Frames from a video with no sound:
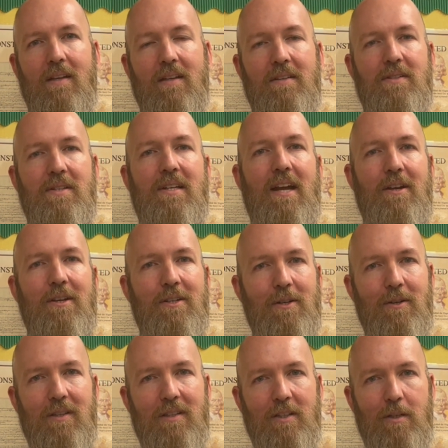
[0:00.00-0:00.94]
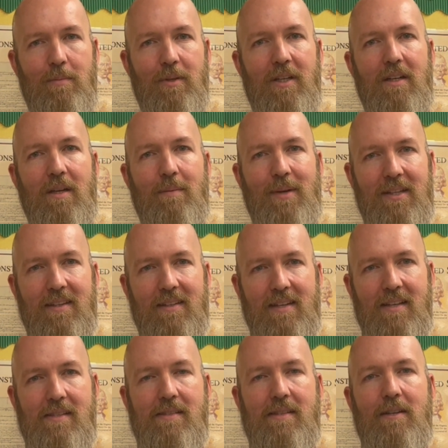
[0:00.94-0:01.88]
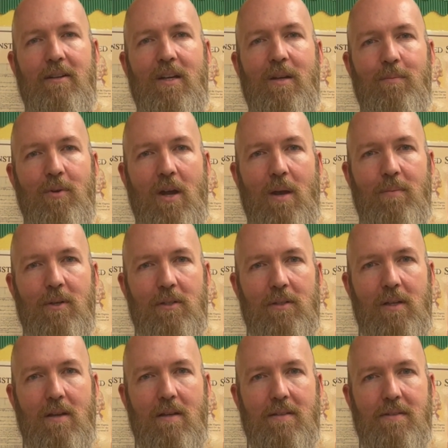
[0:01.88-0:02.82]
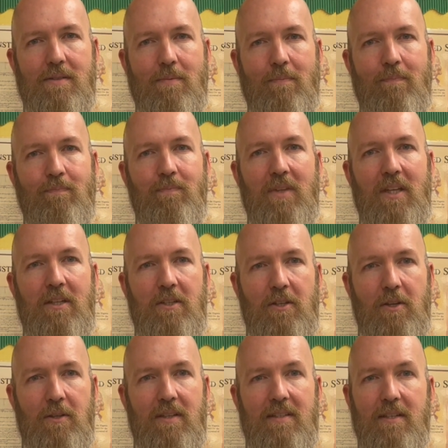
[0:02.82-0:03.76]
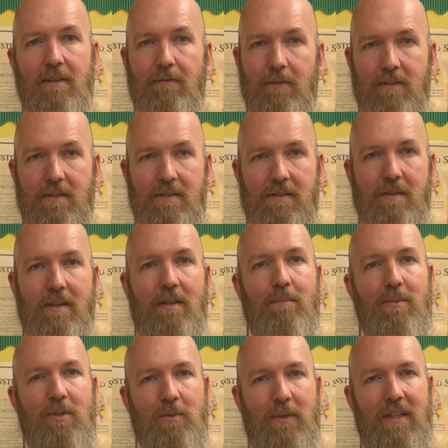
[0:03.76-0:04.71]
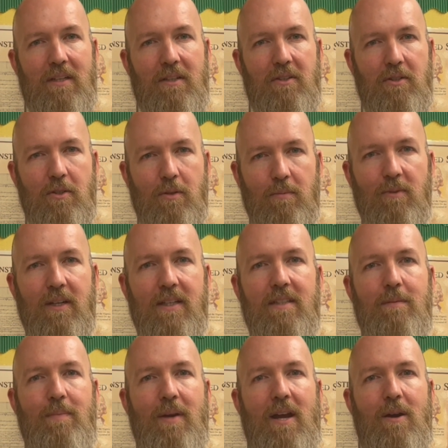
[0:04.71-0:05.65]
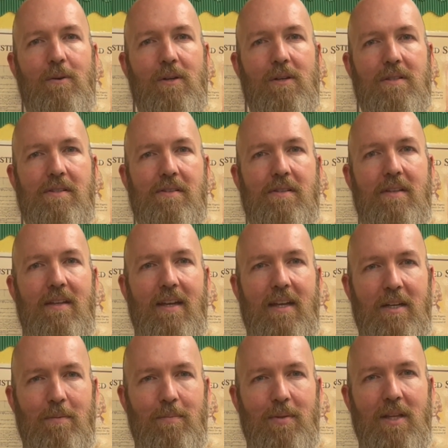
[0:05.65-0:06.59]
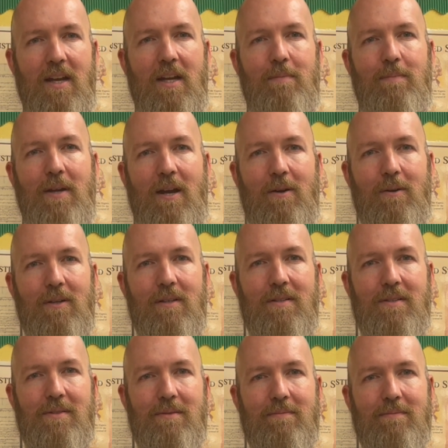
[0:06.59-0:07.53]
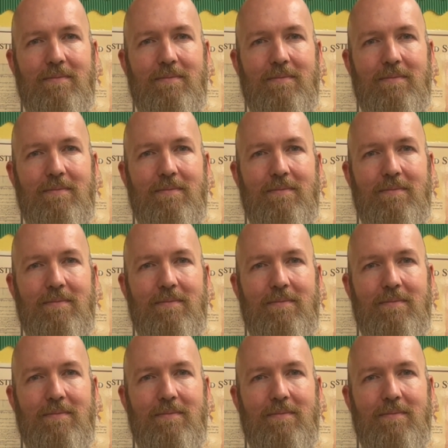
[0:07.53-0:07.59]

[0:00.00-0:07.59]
So now you know a little bit about the necessary and proper clause, and you know the difference between enumerated powers and implied powers.